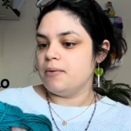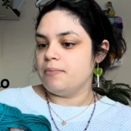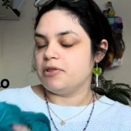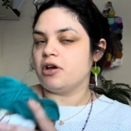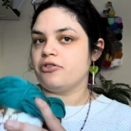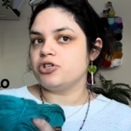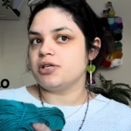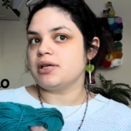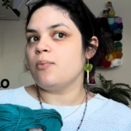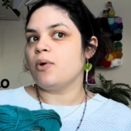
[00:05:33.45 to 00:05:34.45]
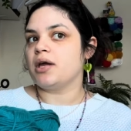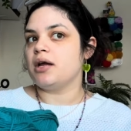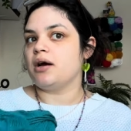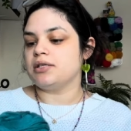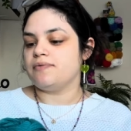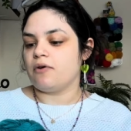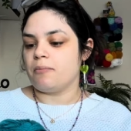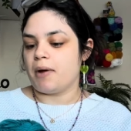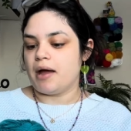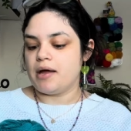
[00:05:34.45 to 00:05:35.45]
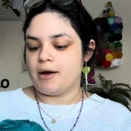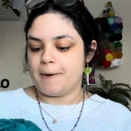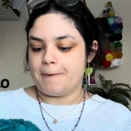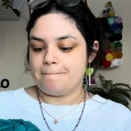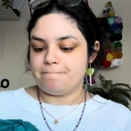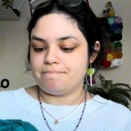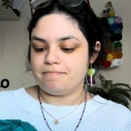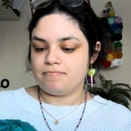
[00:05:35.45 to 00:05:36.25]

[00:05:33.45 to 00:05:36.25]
but the other dress I'm working on is for my um,